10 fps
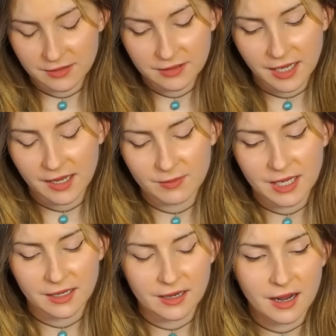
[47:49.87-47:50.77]
can't make
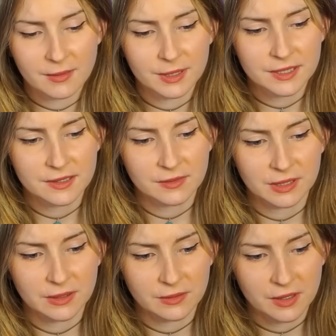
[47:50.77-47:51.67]
any comments because I really
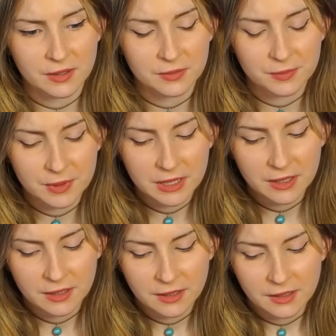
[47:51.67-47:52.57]
don't know
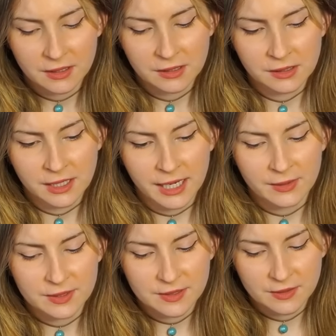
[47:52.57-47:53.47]
how
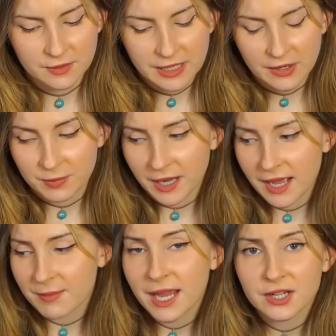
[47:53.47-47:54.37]
it's gonna go down. But
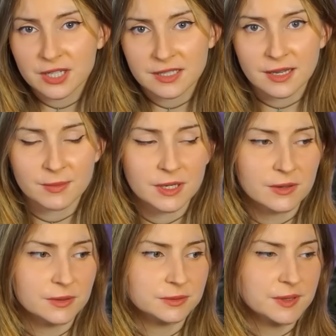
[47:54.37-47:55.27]
I'm anxious, I'm gonna
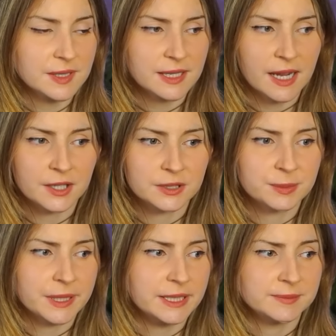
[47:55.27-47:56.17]
go sit down.
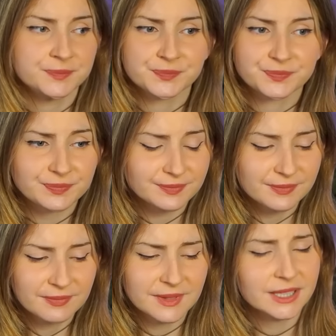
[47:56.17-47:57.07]
But
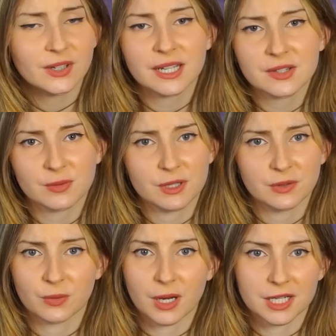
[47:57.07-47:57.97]
thank you guys so much for
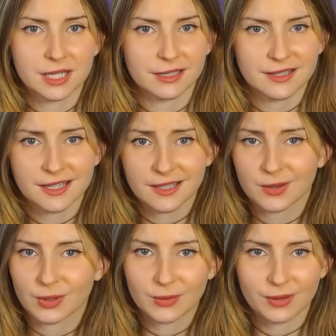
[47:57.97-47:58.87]
watching season
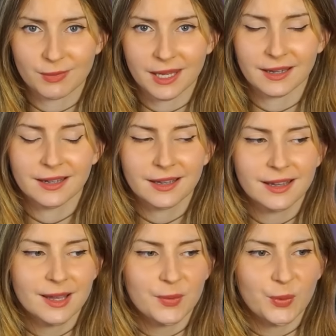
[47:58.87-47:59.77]
3 with me.
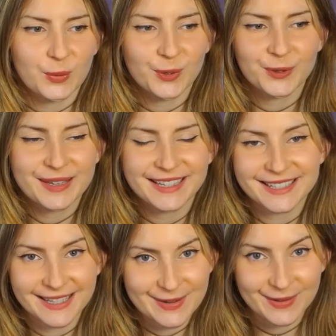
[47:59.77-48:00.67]
We will be
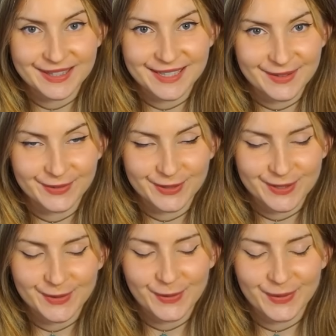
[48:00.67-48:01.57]
continuing with season 4,
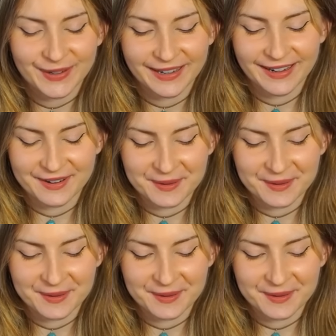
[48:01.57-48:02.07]
so don't worry.